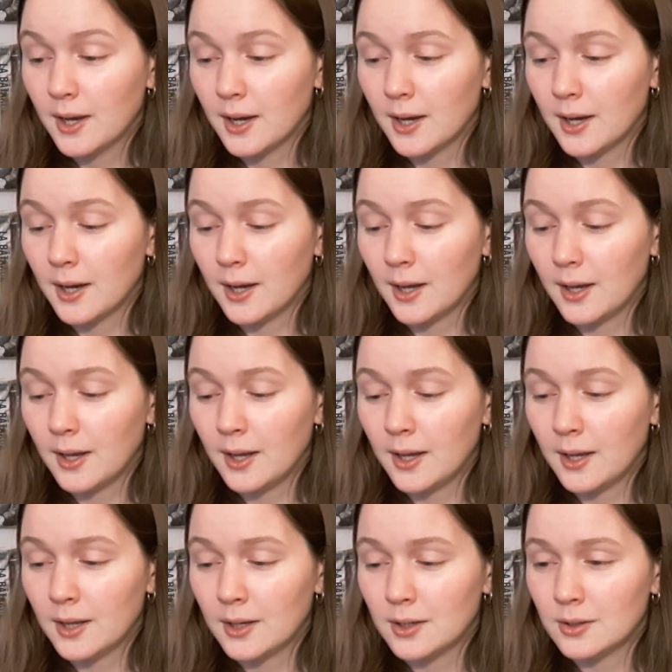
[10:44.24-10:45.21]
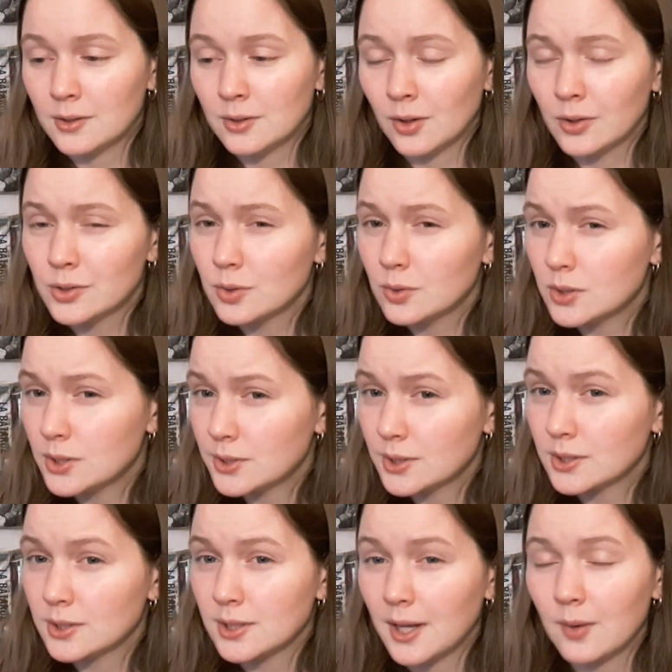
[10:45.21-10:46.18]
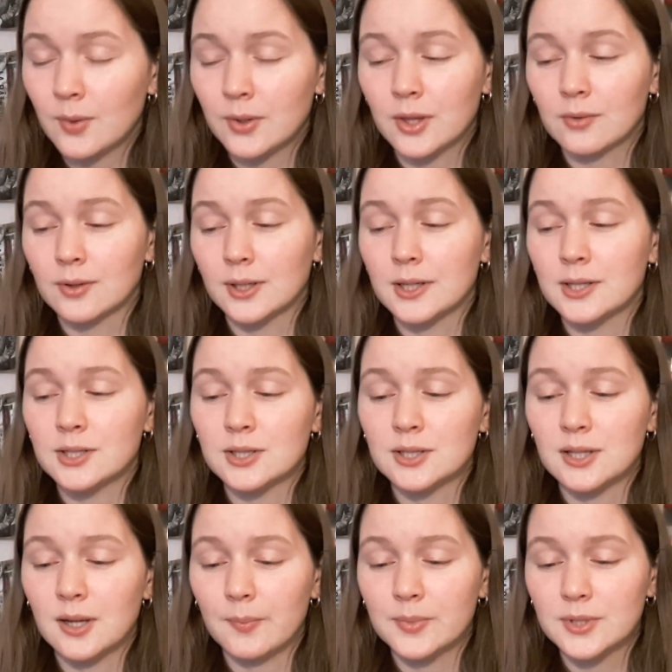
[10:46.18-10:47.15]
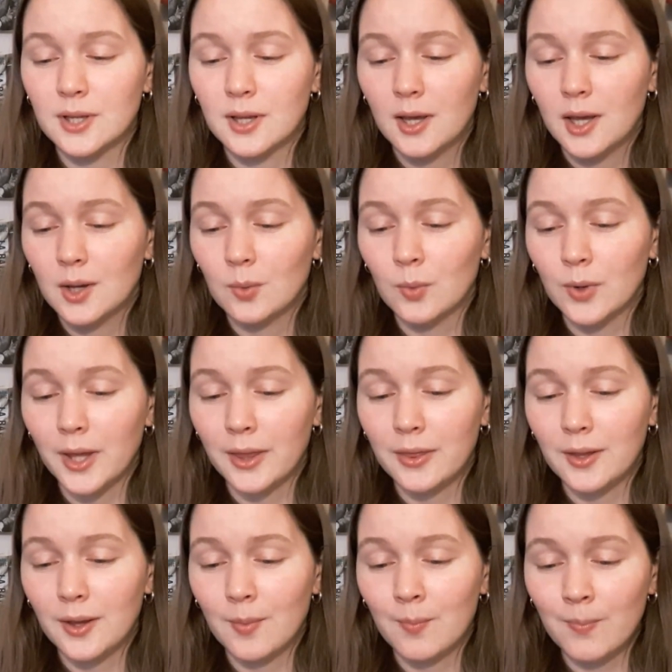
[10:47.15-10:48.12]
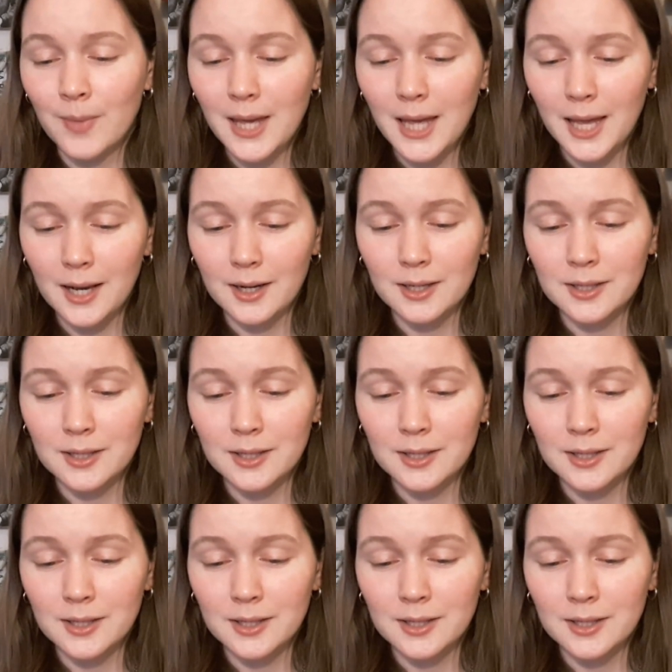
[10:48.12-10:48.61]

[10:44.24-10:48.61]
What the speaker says: and also discontent with their relationships with men.